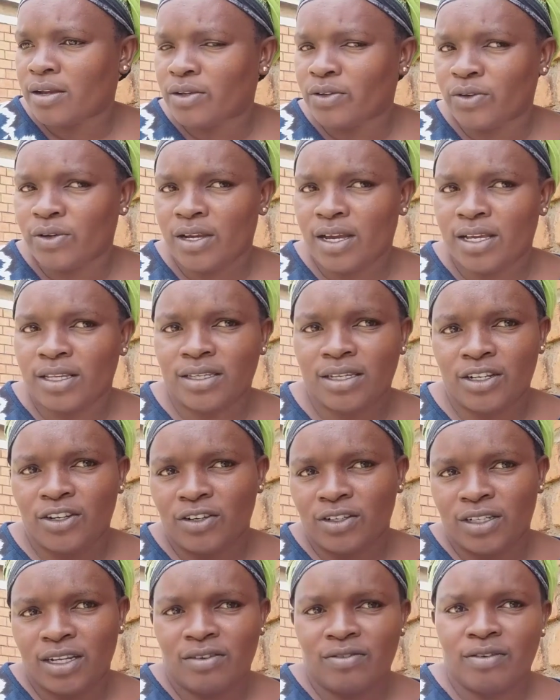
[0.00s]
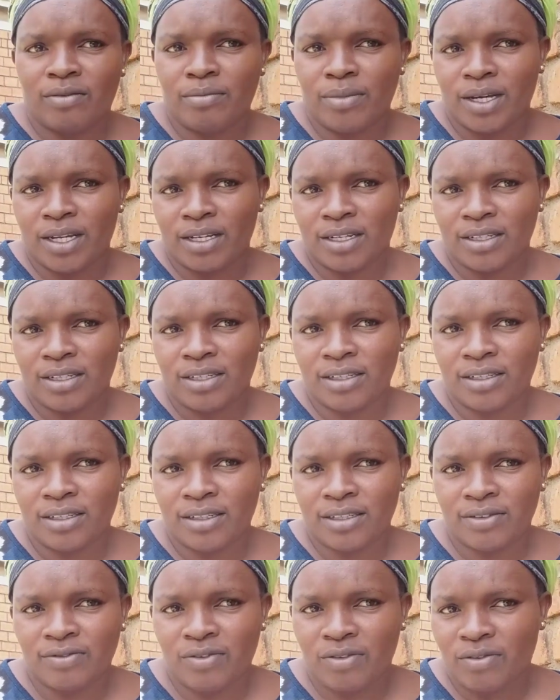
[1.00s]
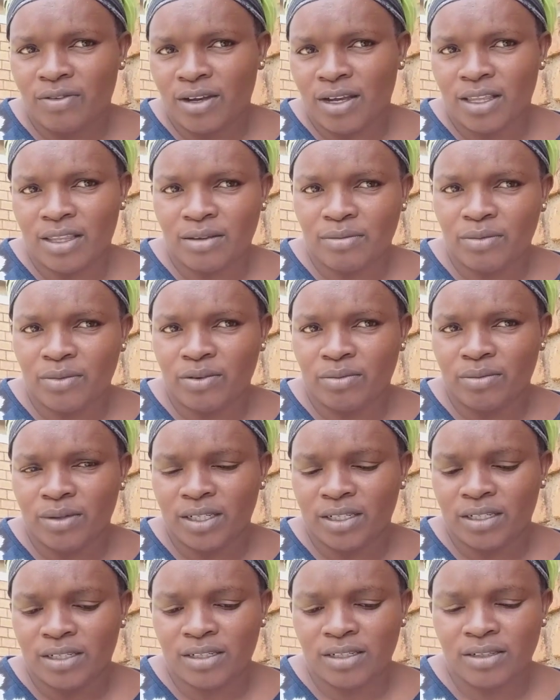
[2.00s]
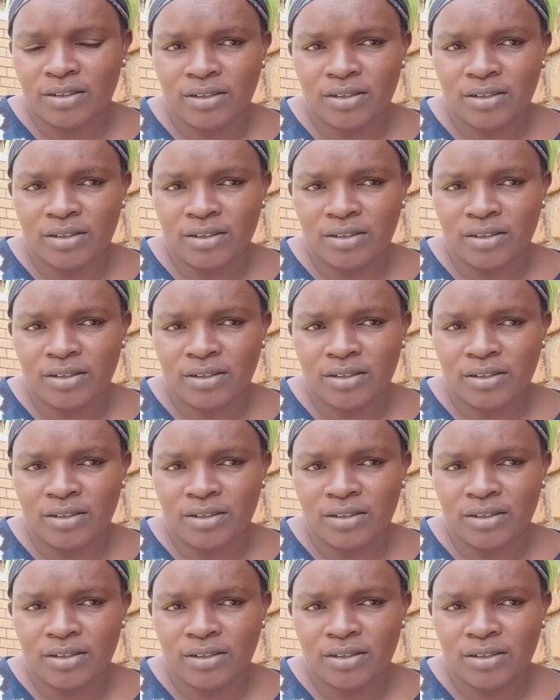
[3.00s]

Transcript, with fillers: You guys, I don't have a man at the moment.